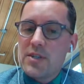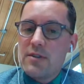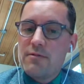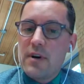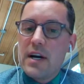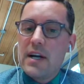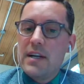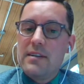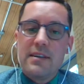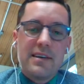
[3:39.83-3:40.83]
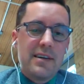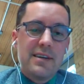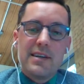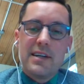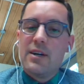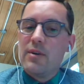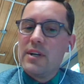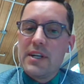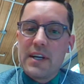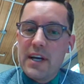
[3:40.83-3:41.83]
specified,
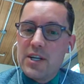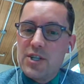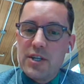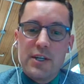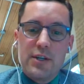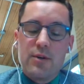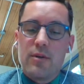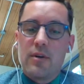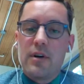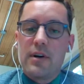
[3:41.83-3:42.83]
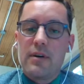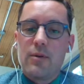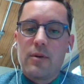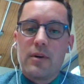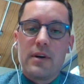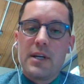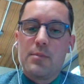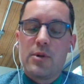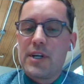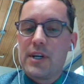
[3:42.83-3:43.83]
an indication or
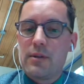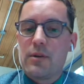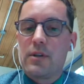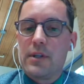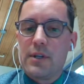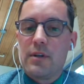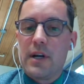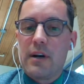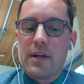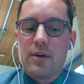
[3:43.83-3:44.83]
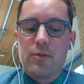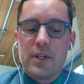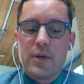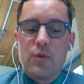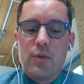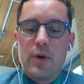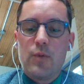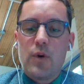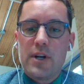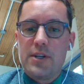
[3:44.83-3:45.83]
any particular clinical area. Really, what
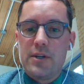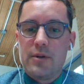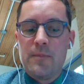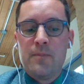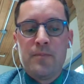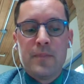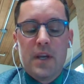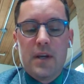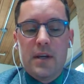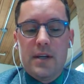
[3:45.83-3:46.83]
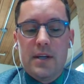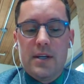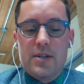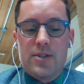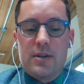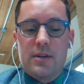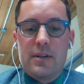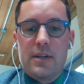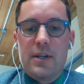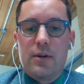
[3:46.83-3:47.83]
we want to do is,
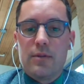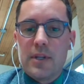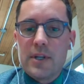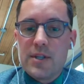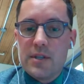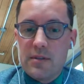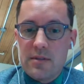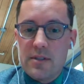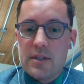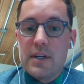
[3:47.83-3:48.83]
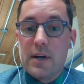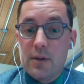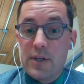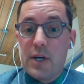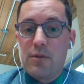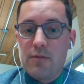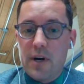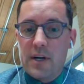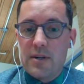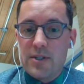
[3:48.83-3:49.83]
listen to the healthcare
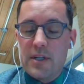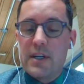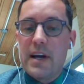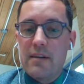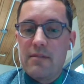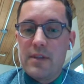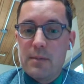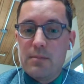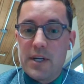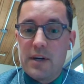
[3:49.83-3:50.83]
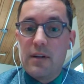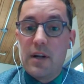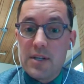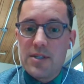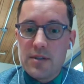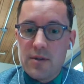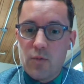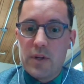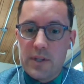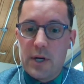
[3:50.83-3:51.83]
providers and have them tell us
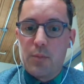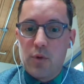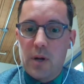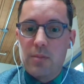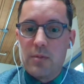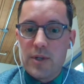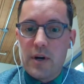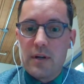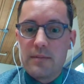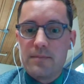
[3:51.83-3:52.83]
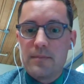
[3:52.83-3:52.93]
what their problems are.